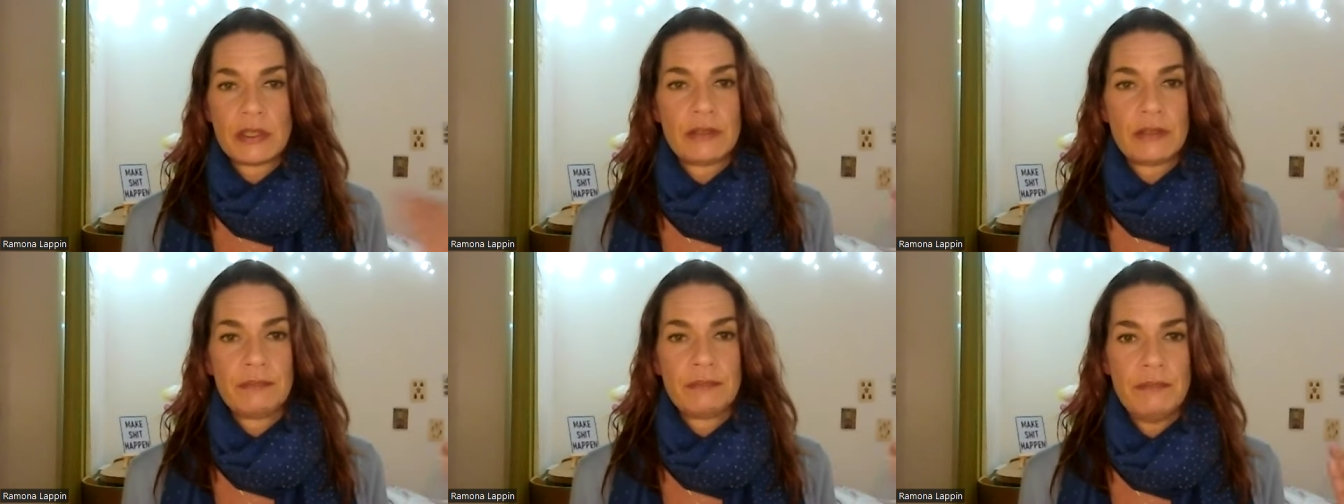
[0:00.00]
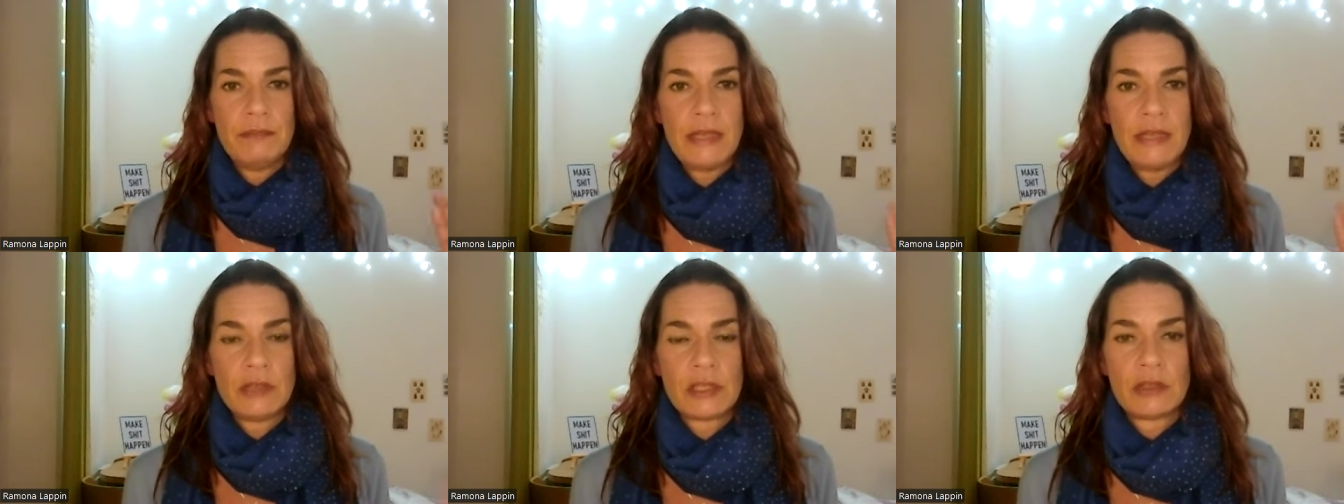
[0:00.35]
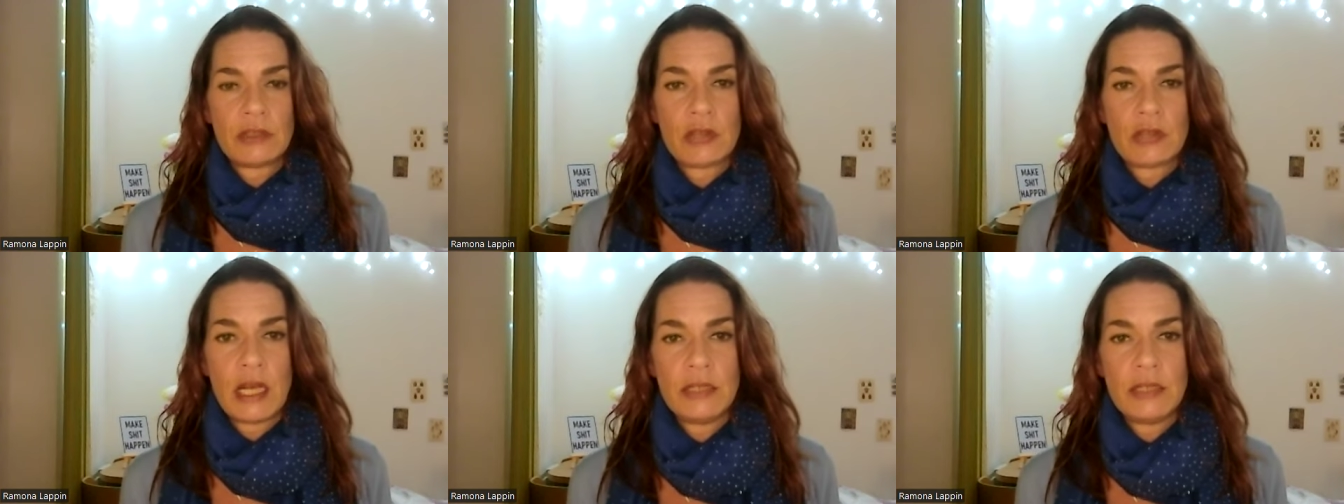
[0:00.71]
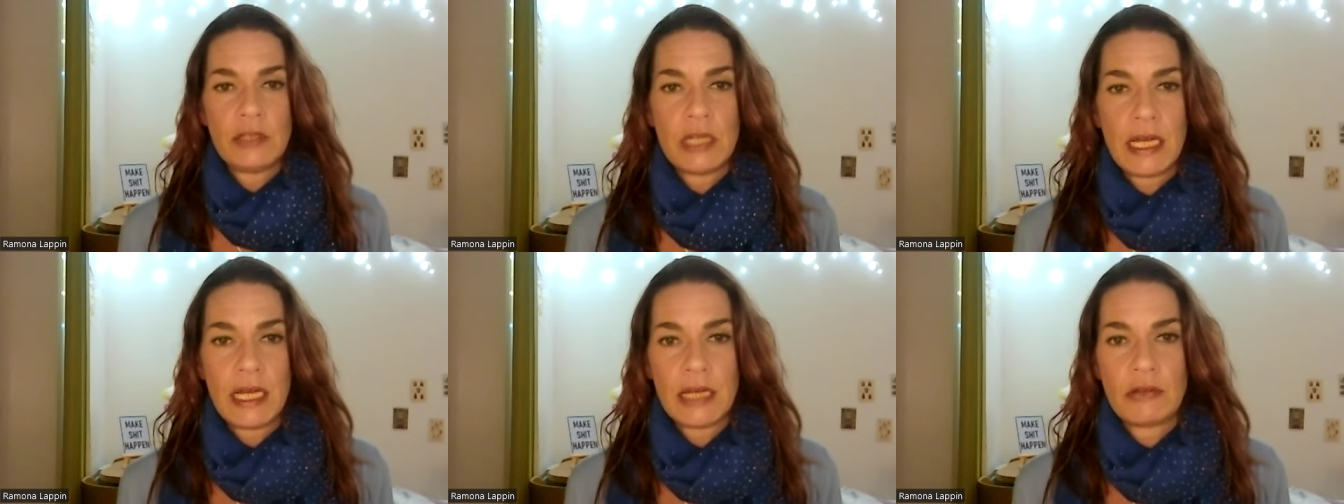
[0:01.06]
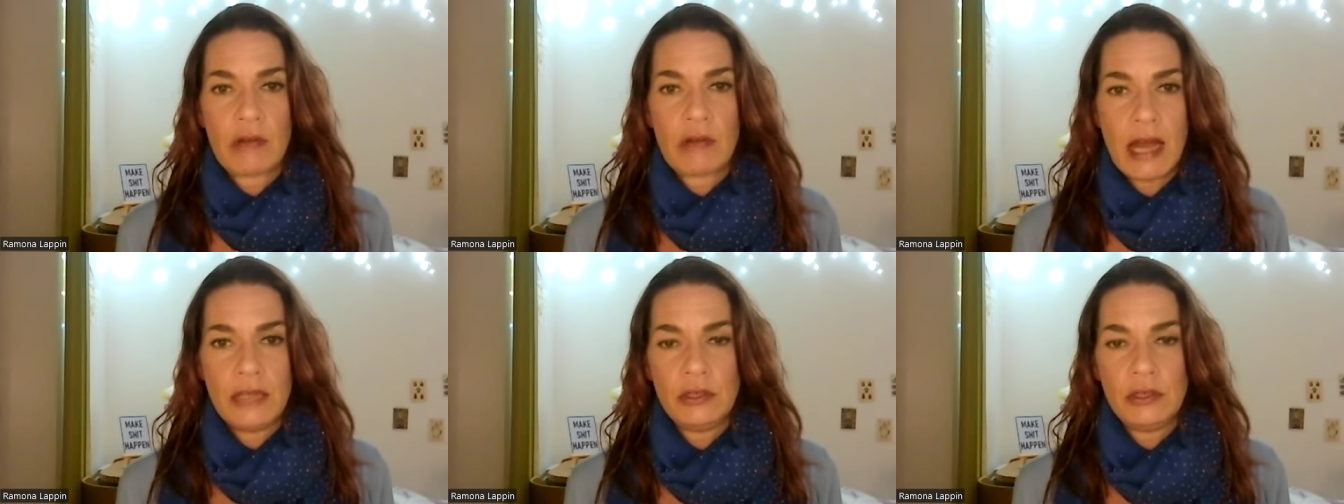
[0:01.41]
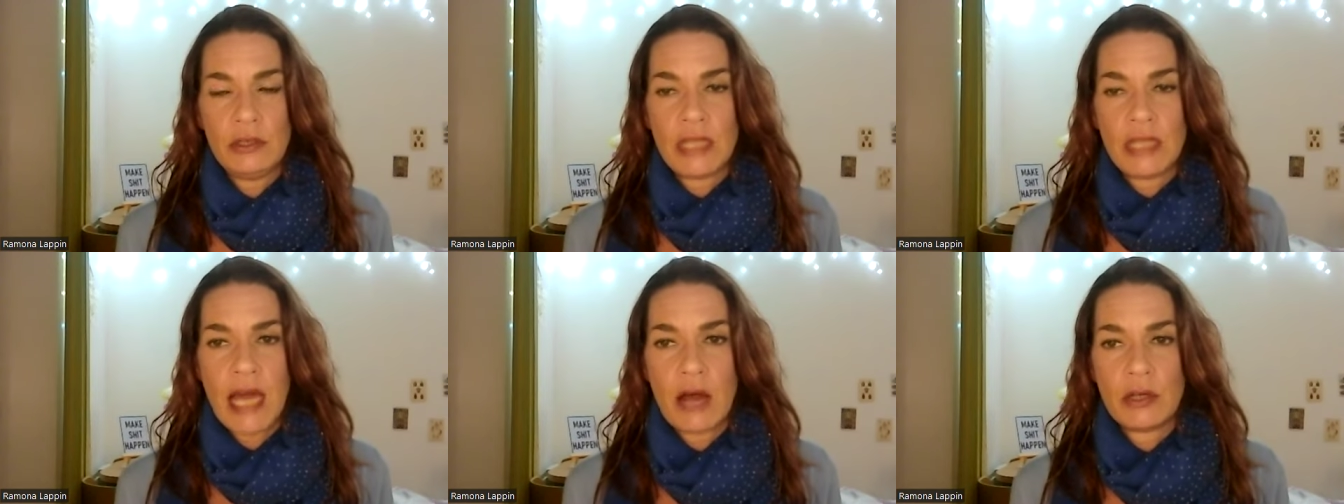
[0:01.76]
This matrix trying to like grind
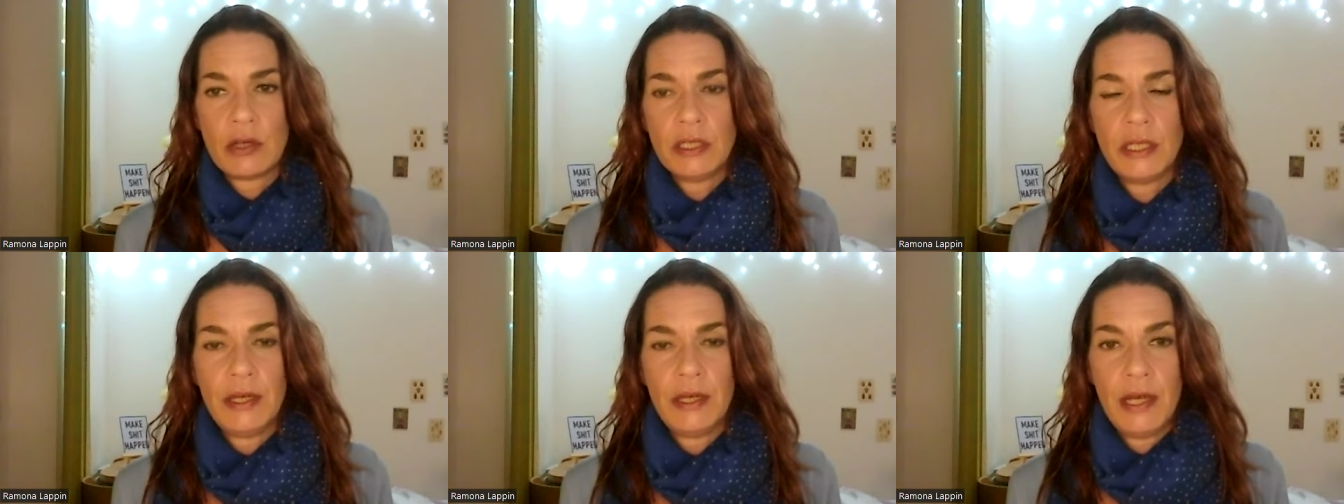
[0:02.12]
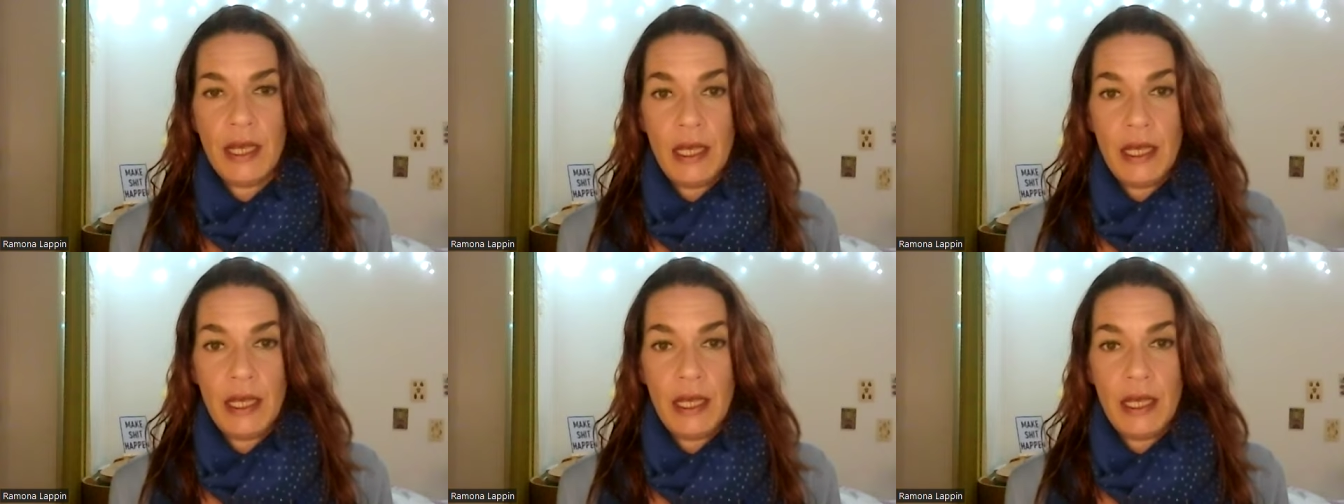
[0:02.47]
you down.